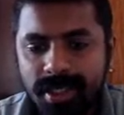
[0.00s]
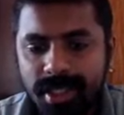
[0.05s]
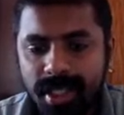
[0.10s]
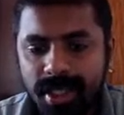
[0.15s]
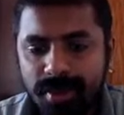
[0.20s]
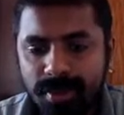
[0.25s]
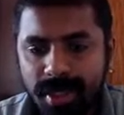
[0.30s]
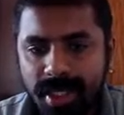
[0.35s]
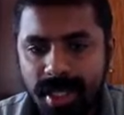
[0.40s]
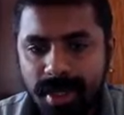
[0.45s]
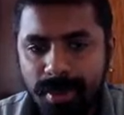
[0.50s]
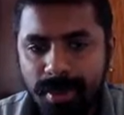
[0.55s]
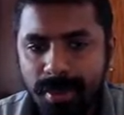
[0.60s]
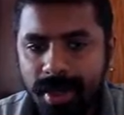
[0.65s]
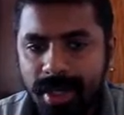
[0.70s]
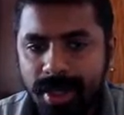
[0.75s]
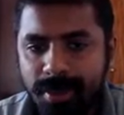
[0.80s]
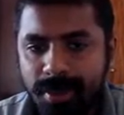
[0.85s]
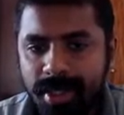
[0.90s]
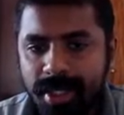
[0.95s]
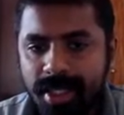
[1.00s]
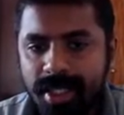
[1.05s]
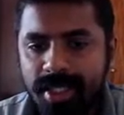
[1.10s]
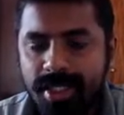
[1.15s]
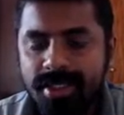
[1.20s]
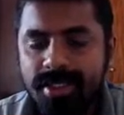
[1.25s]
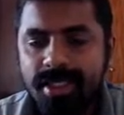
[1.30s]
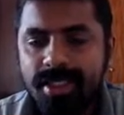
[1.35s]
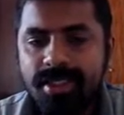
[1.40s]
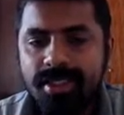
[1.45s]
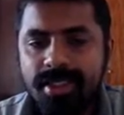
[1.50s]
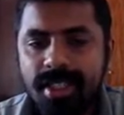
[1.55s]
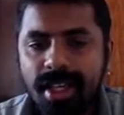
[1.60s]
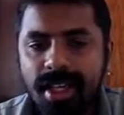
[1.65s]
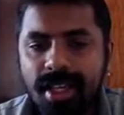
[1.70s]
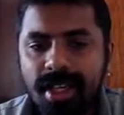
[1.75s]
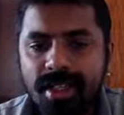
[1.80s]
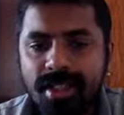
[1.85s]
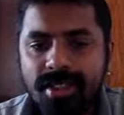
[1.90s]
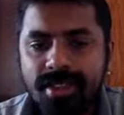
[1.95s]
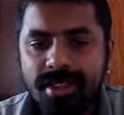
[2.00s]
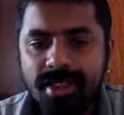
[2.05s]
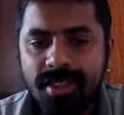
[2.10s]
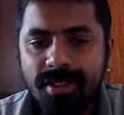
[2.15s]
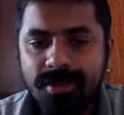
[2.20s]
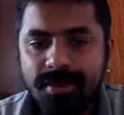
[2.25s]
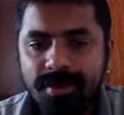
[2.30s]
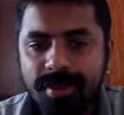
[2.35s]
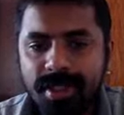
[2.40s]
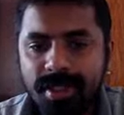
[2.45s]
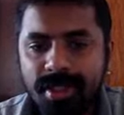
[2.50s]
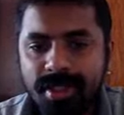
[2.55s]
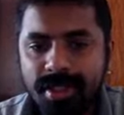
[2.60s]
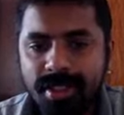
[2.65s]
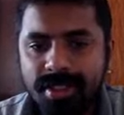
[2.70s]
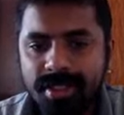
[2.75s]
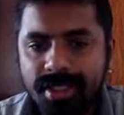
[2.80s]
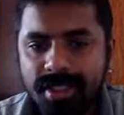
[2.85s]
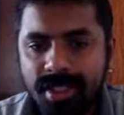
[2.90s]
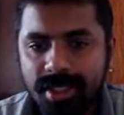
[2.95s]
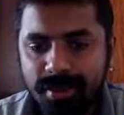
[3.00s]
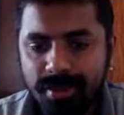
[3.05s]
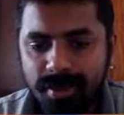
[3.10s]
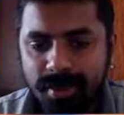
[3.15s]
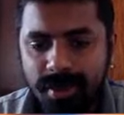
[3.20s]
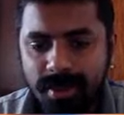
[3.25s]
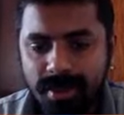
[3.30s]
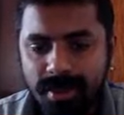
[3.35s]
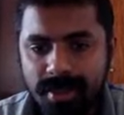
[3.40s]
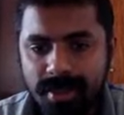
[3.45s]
then we can play queen d6 and then it's a checkmate.